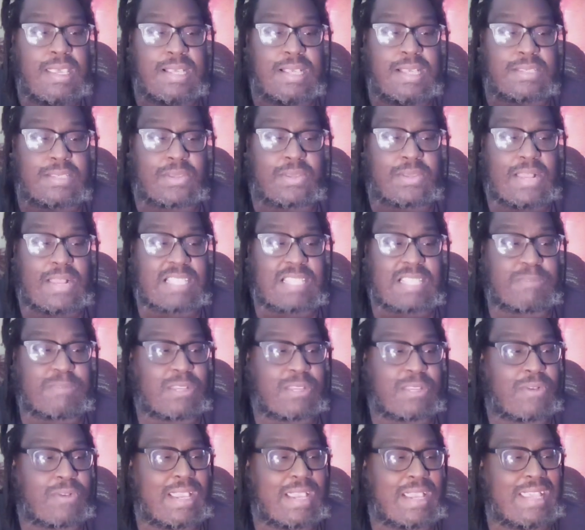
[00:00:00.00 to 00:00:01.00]
And so that's
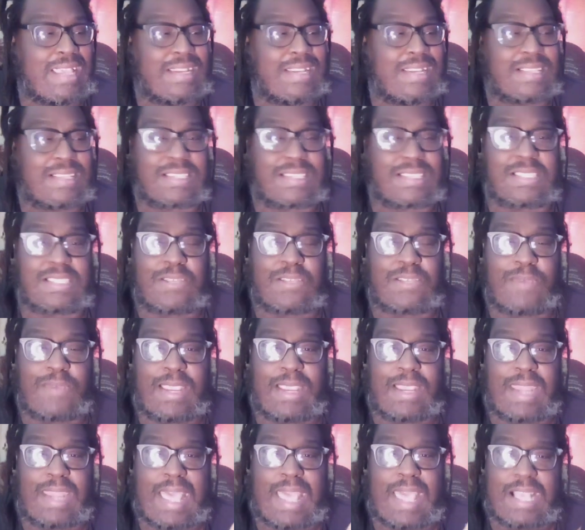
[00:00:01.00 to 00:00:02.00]
been great. And this is a
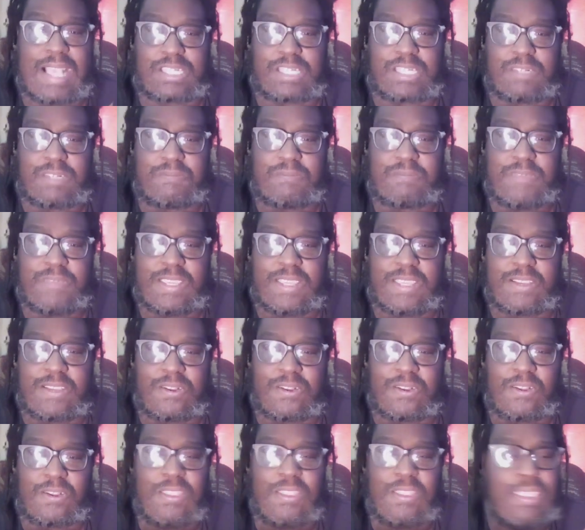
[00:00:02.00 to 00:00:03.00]
great action
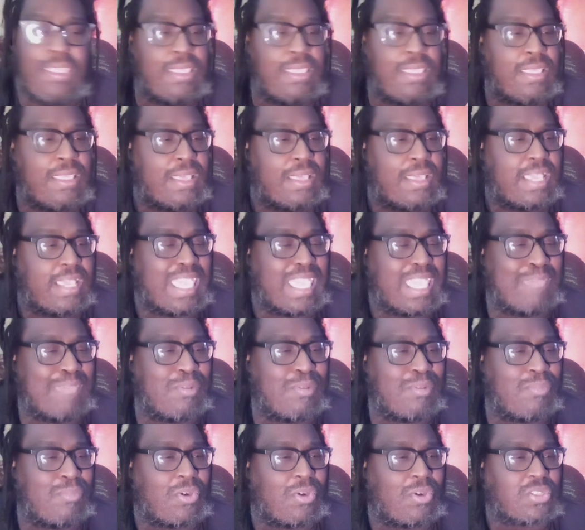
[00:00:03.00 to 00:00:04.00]
figure. It came
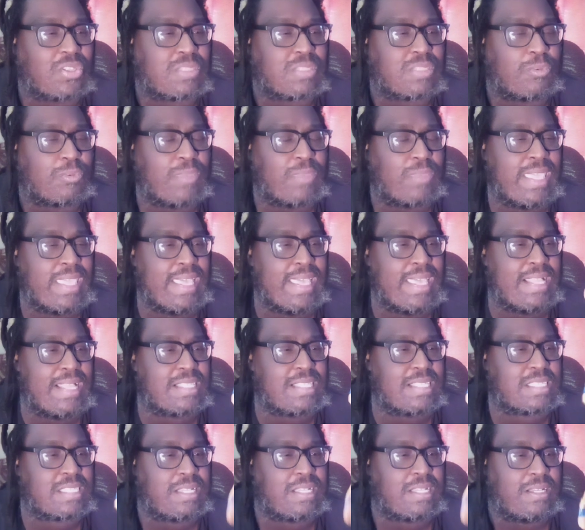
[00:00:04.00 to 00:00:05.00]
with multiple
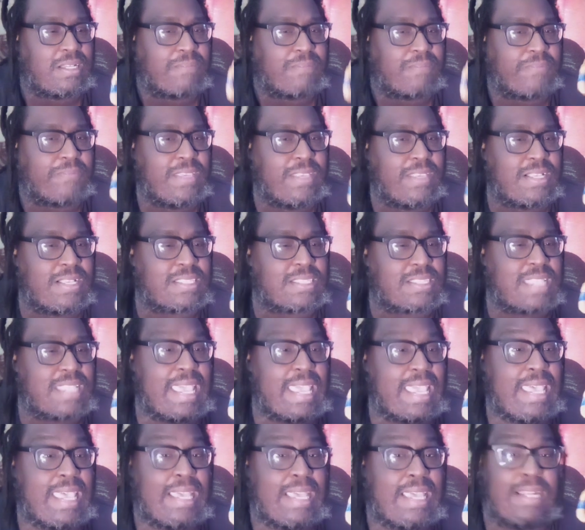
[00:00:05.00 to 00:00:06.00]
hands, uh, fists,
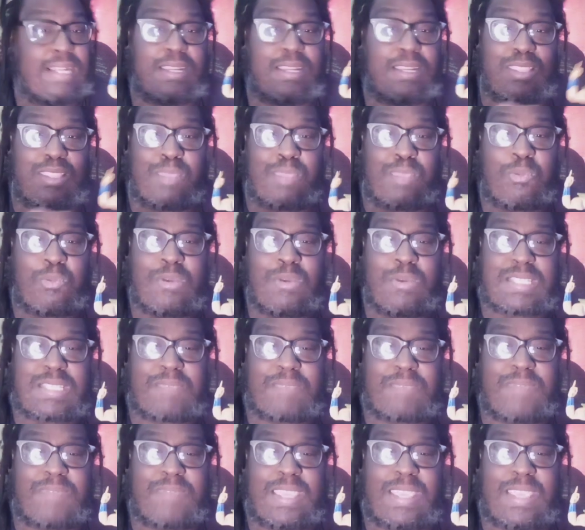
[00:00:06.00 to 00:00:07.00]
and the
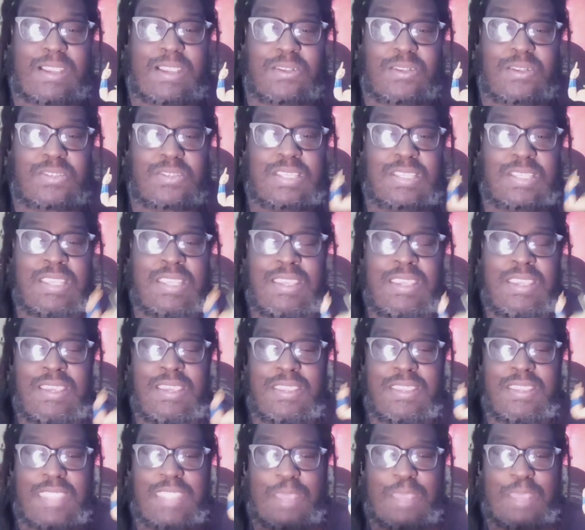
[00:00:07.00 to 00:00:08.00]
pointy fingers
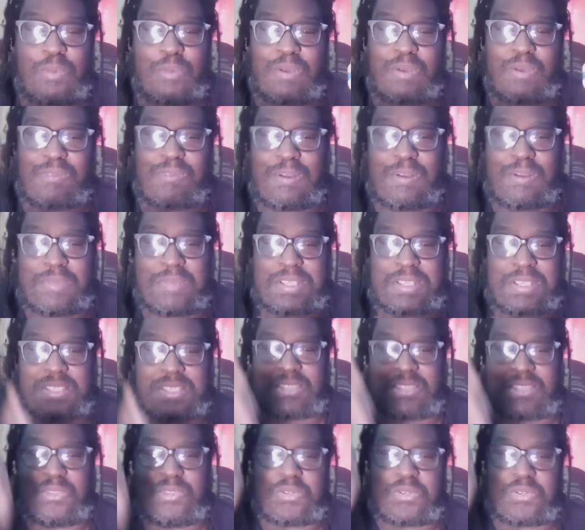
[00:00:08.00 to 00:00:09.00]
that were from
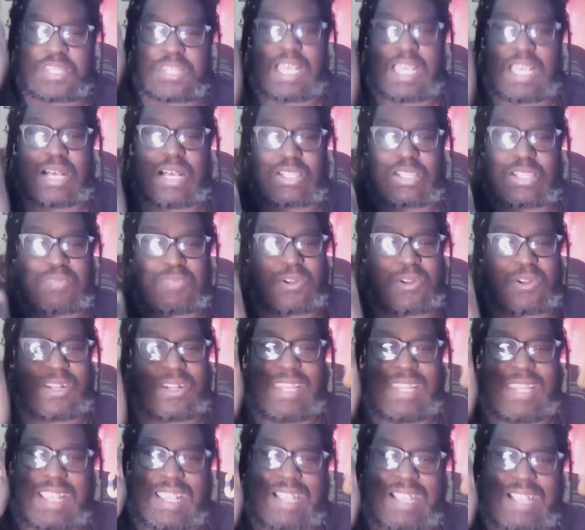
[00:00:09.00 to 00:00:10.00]
his Lucha House
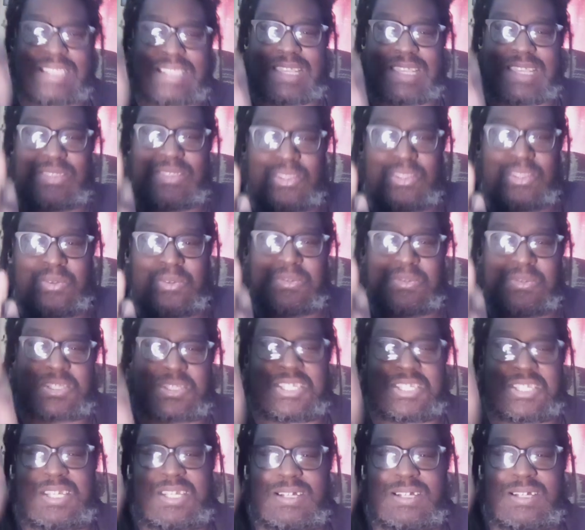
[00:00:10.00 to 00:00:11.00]
Party days at
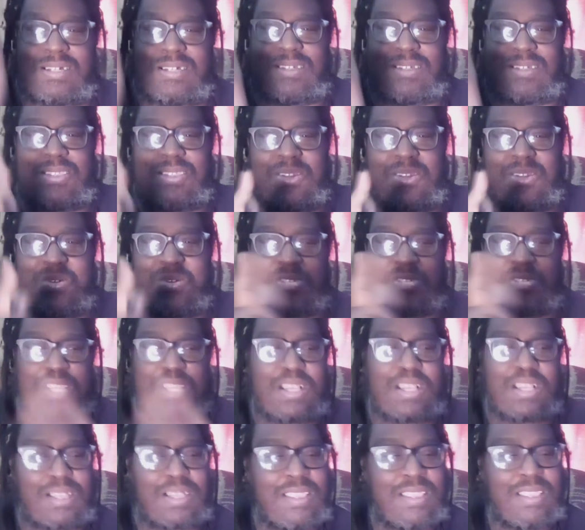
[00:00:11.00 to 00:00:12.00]
Lucha,
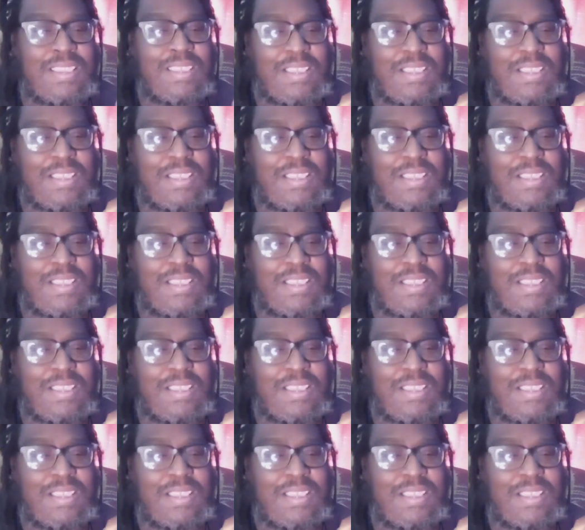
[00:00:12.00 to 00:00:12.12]
Lucha.